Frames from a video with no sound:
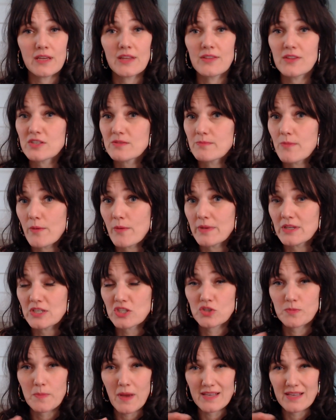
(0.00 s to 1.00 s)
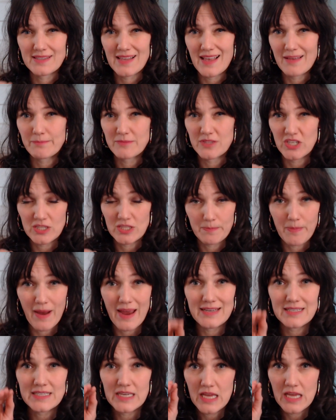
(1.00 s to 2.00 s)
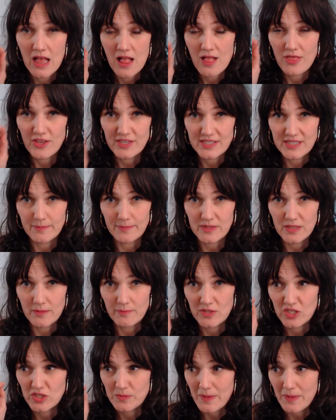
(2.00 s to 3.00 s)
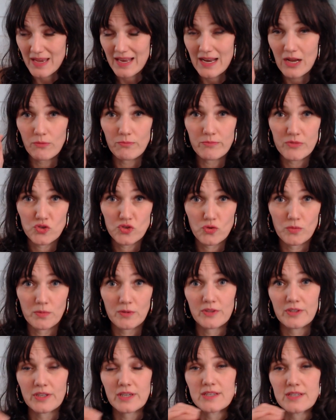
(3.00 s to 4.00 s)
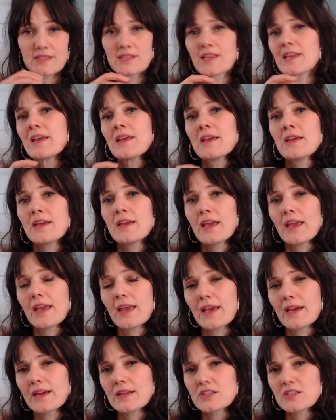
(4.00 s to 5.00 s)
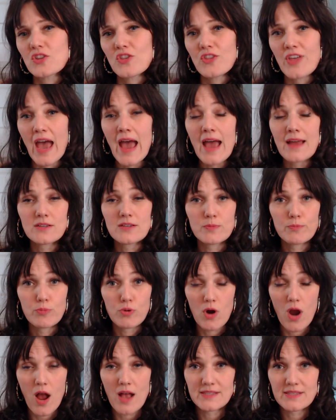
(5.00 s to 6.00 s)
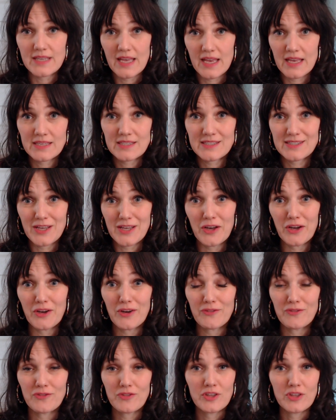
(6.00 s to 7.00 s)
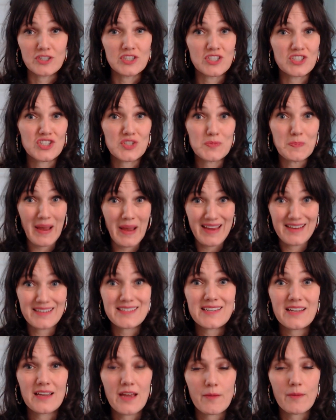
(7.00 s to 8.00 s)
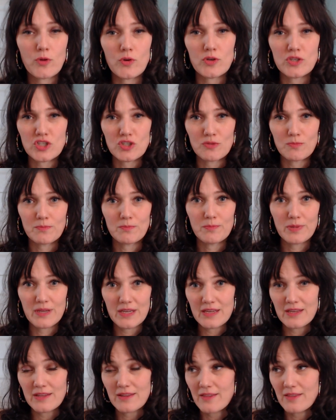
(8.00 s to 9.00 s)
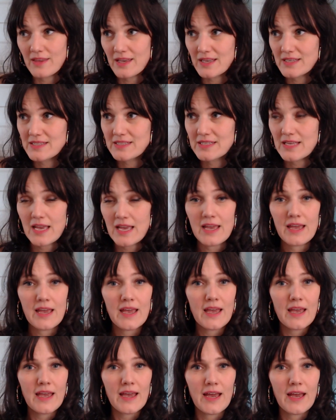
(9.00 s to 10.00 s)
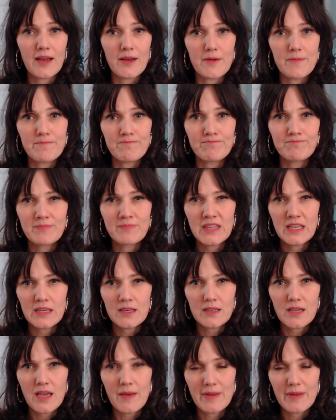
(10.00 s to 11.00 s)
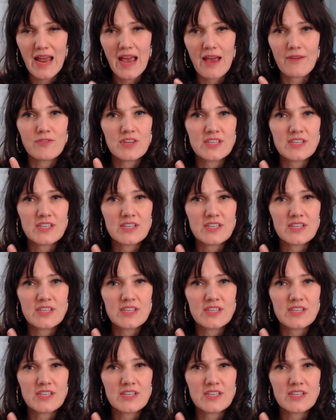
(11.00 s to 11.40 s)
moment, despite the symptom, despite how miserable it is. And that process of the despite, I'm going to be this, I'm going to have this